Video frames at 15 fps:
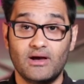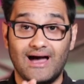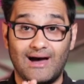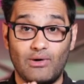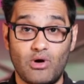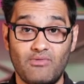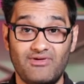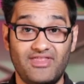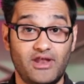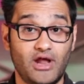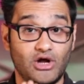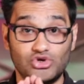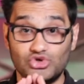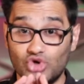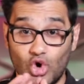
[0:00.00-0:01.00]
However, they're
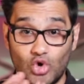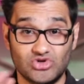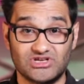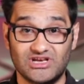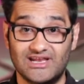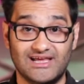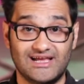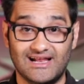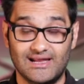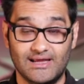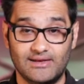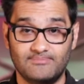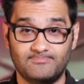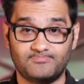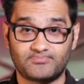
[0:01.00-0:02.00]
not totally
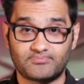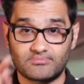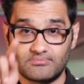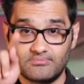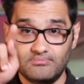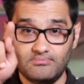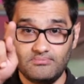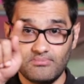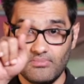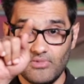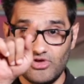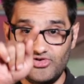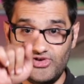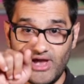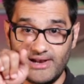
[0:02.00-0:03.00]
clean.
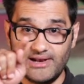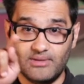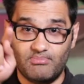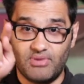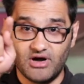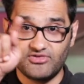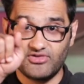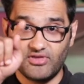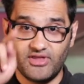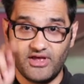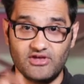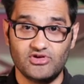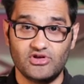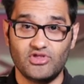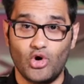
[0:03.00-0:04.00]
You get a little box on there,
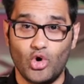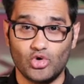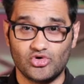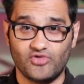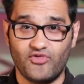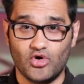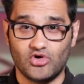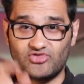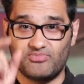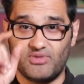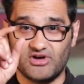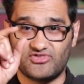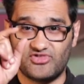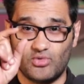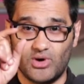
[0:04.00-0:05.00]
you know, the autofocus
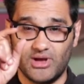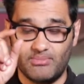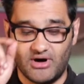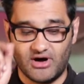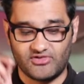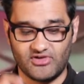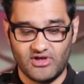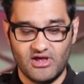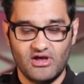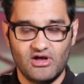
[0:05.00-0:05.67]
box, the white box.